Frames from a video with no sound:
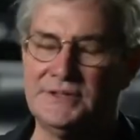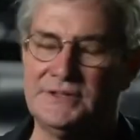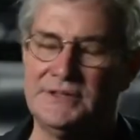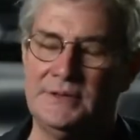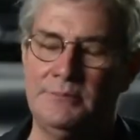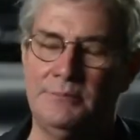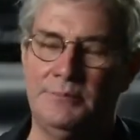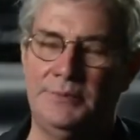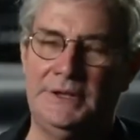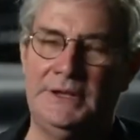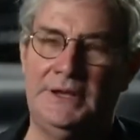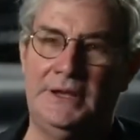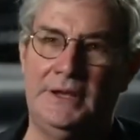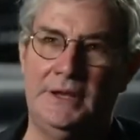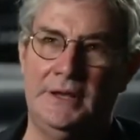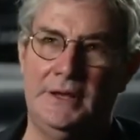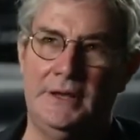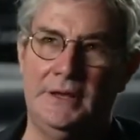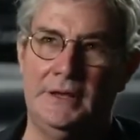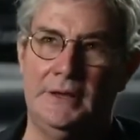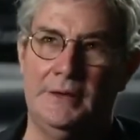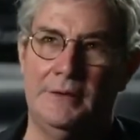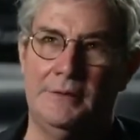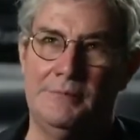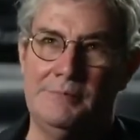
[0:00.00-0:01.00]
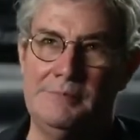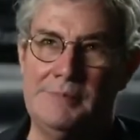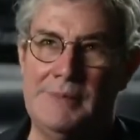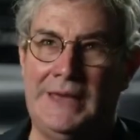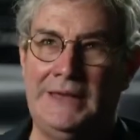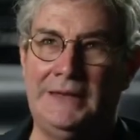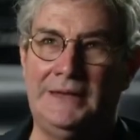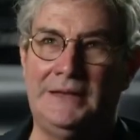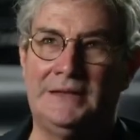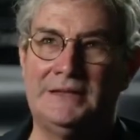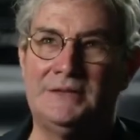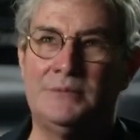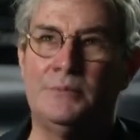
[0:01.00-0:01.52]
simply
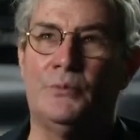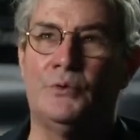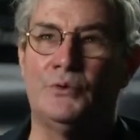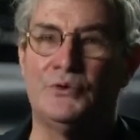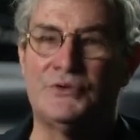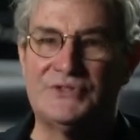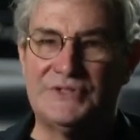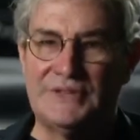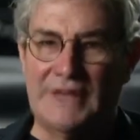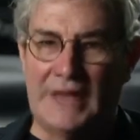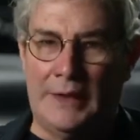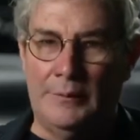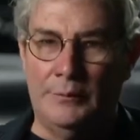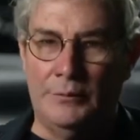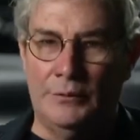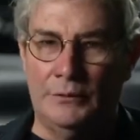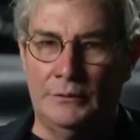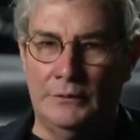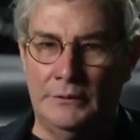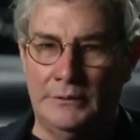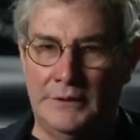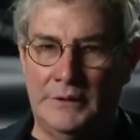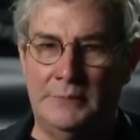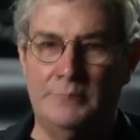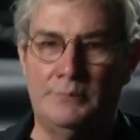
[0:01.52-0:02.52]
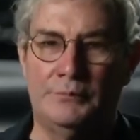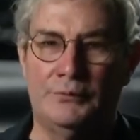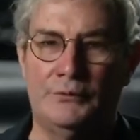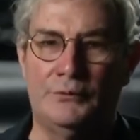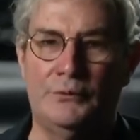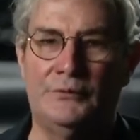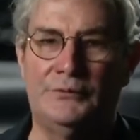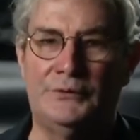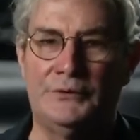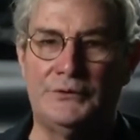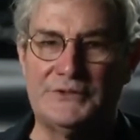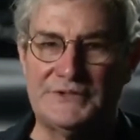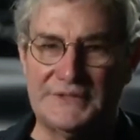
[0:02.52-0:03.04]
made it more stable,
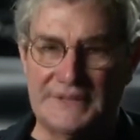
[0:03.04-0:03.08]
improved the